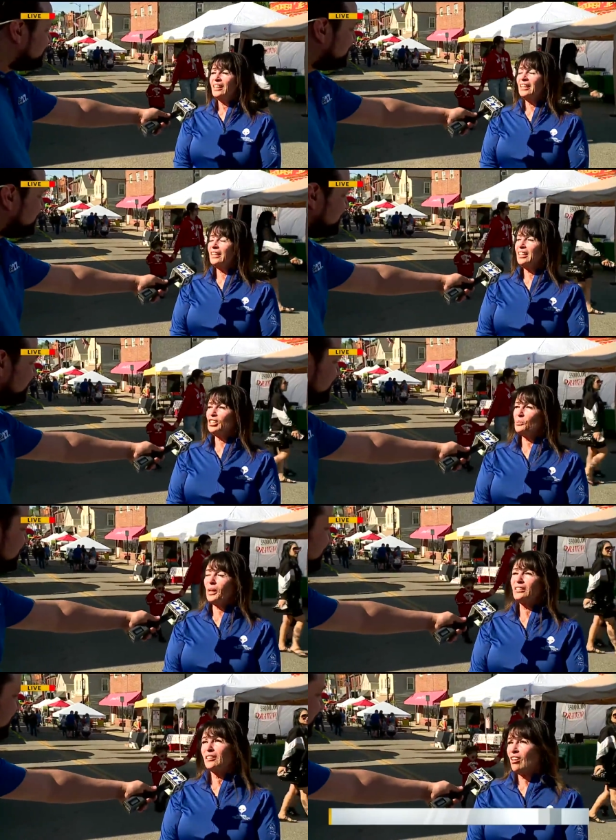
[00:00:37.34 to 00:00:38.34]
They can
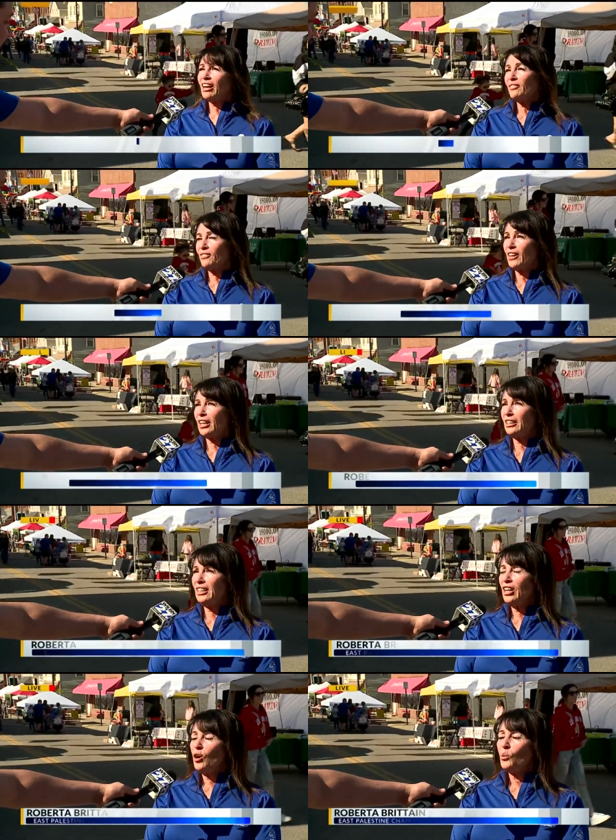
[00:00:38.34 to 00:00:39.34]
expect a lot of
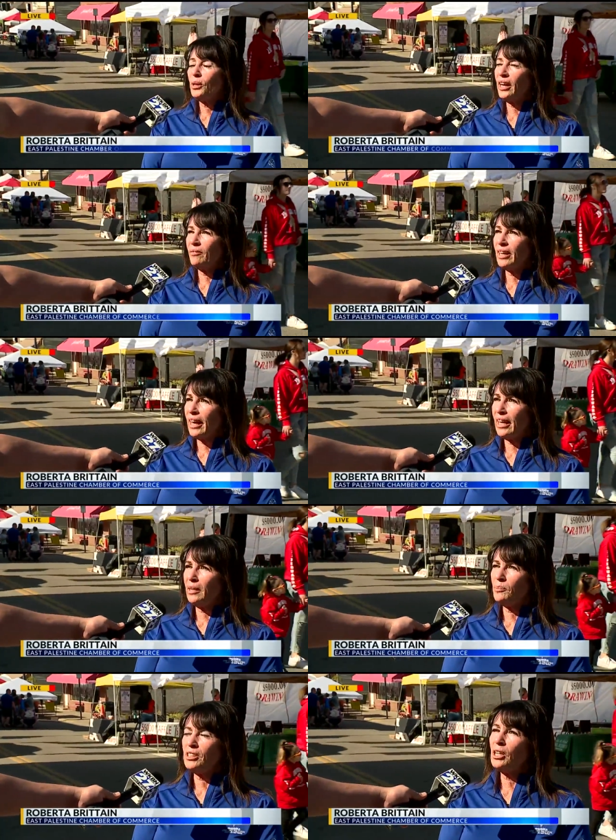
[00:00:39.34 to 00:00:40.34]
fun. We have
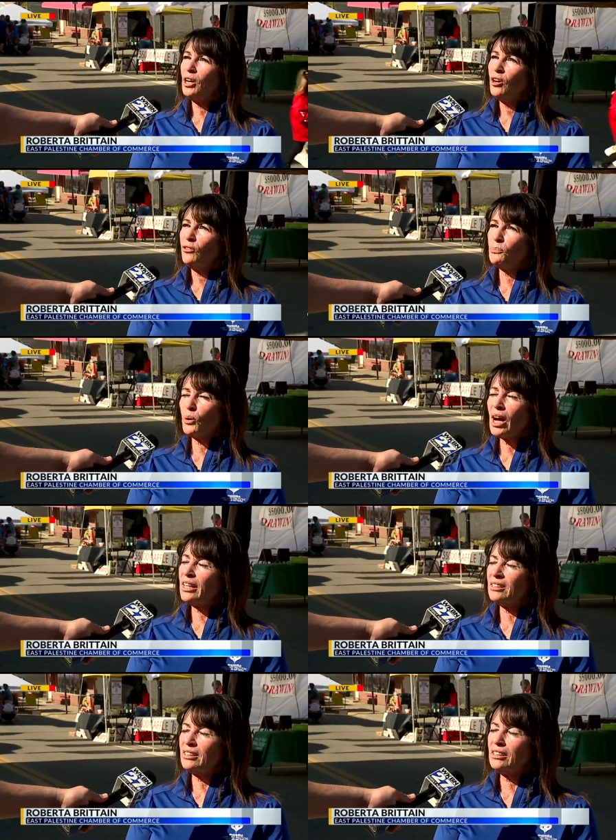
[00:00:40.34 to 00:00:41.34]
games,
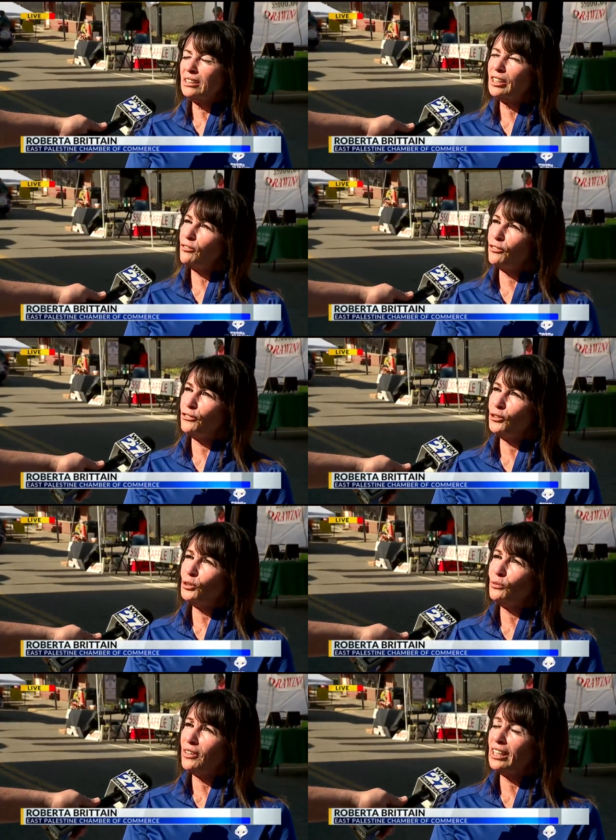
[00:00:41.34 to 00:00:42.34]
prizes,
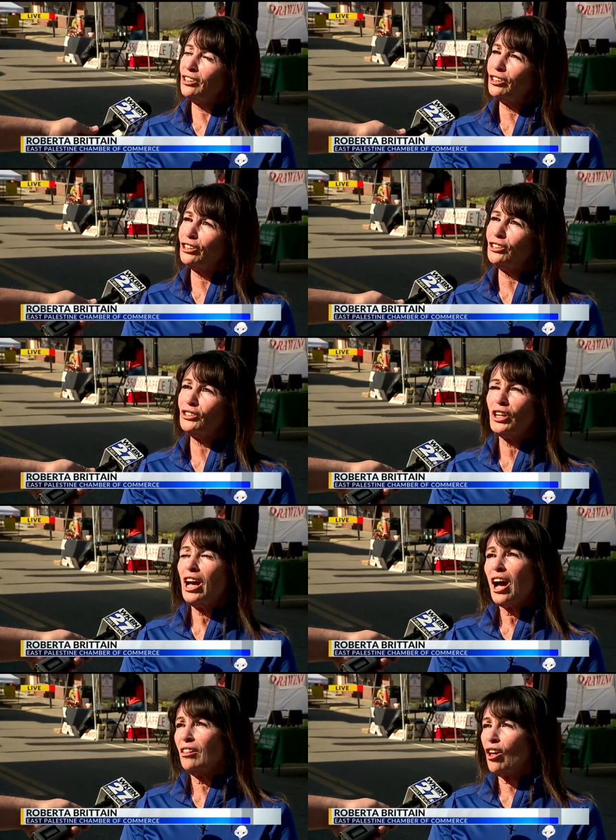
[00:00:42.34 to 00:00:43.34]
food vendors,
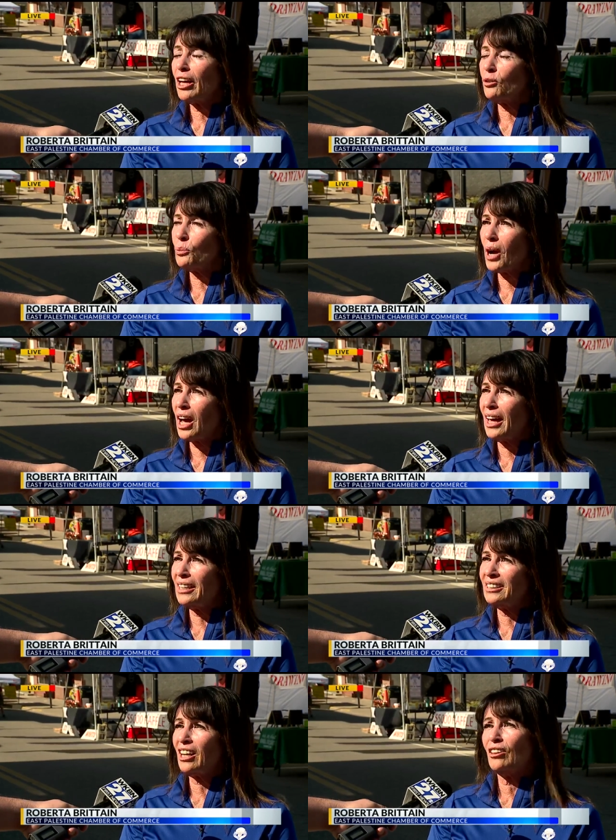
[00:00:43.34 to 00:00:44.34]
a lot of
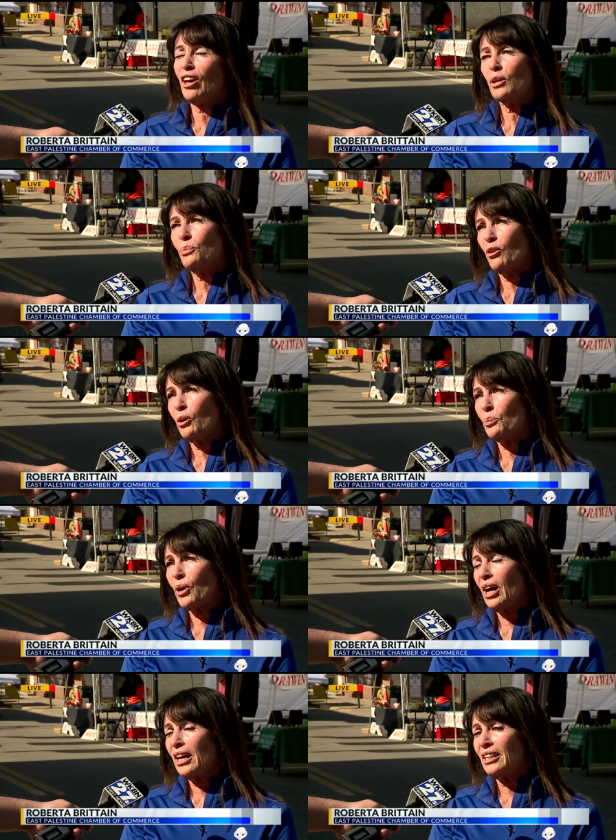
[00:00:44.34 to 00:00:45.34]
rides, a lot of blow up
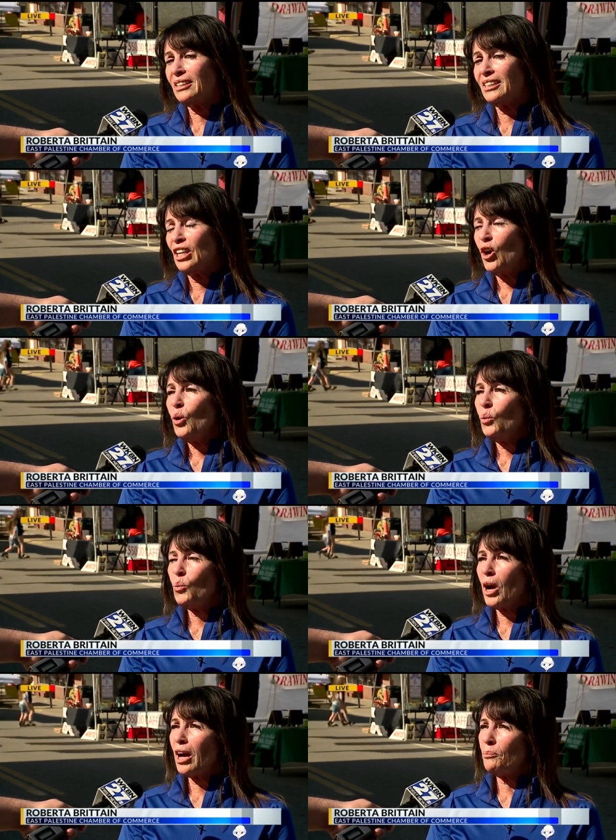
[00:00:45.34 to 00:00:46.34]
rides,
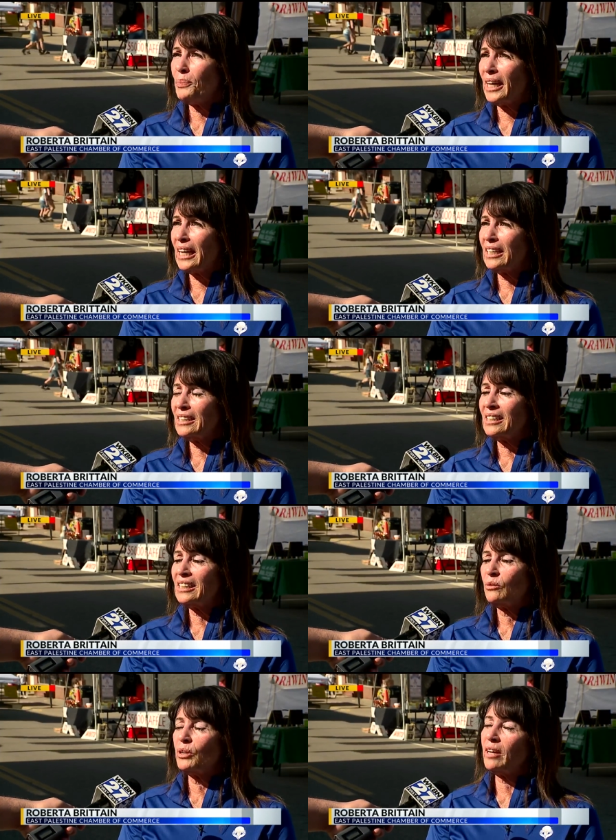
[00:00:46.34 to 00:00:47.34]

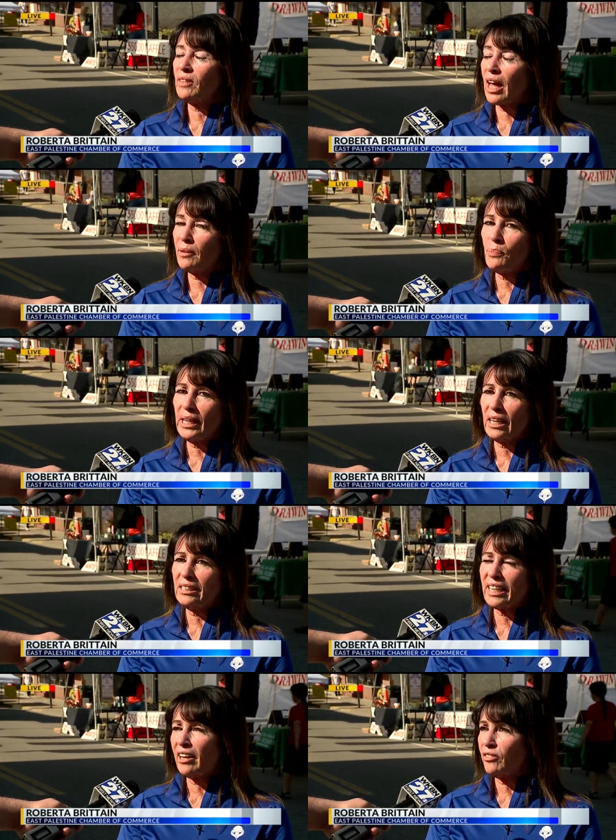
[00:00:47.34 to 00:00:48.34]
bands. We have live
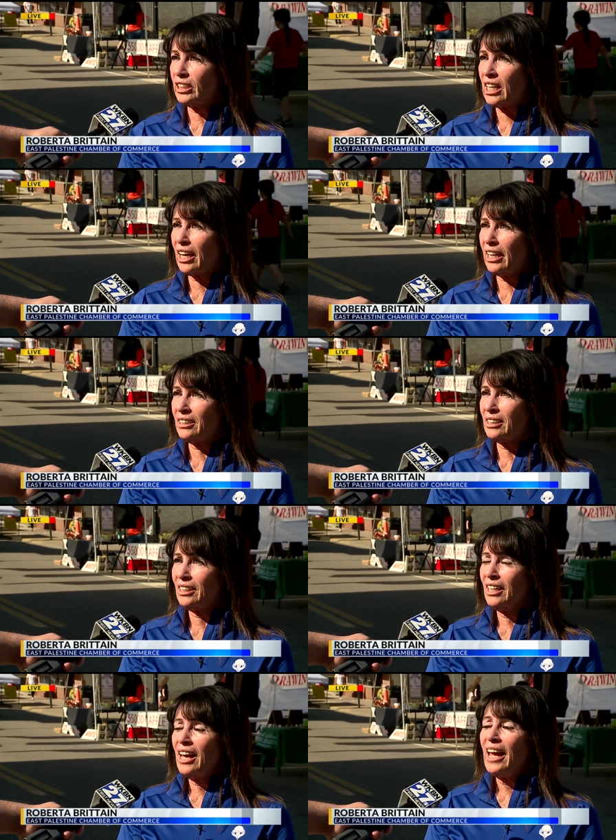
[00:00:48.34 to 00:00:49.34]
bands every night,
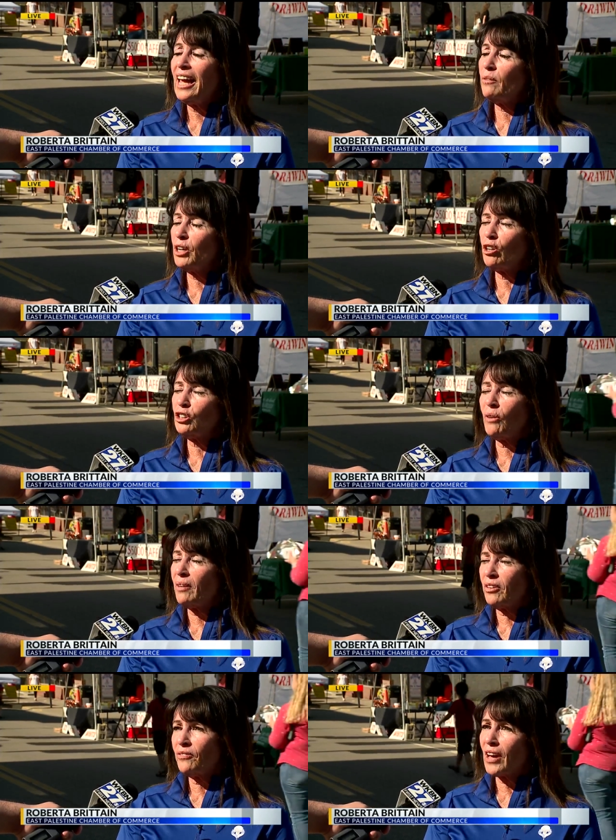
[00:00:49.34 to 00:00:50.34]
and we also
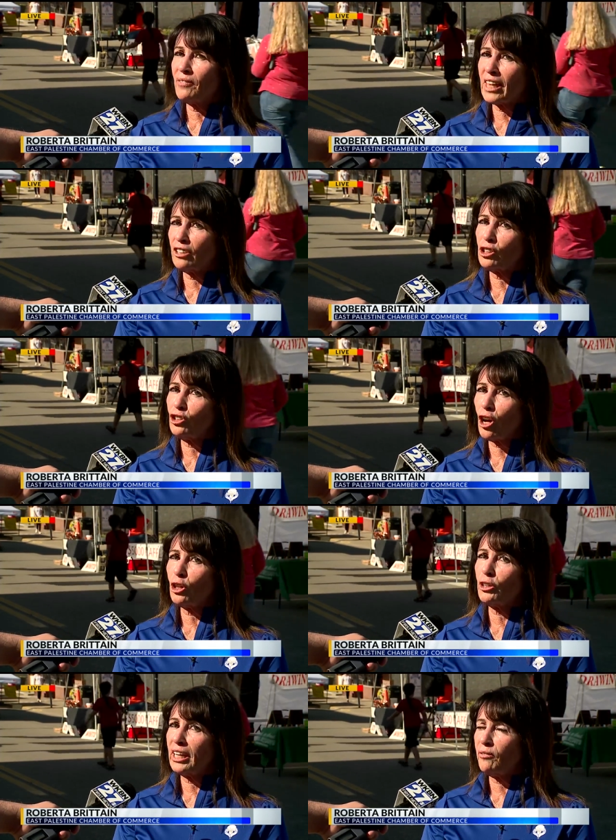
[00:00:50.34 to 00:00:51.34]
have a five thousand
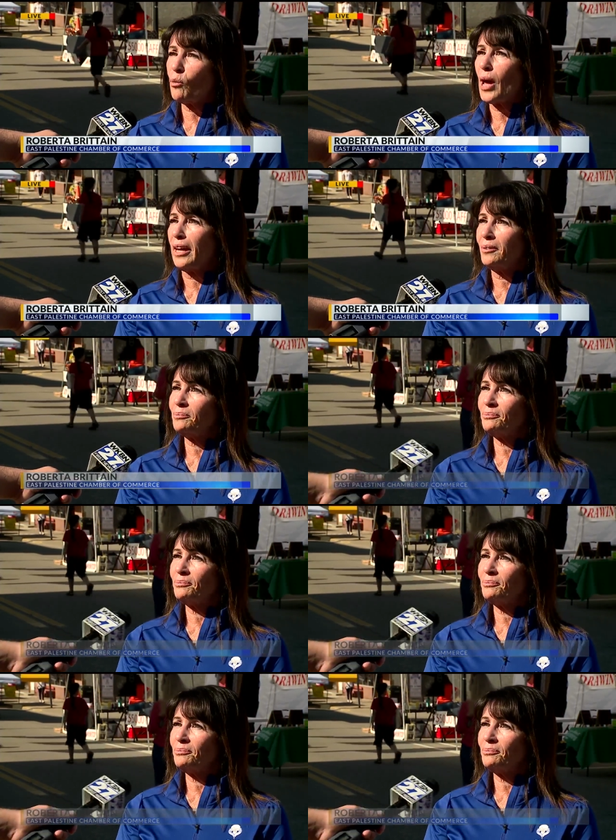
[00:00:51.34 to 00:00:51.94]
dollar giveaway.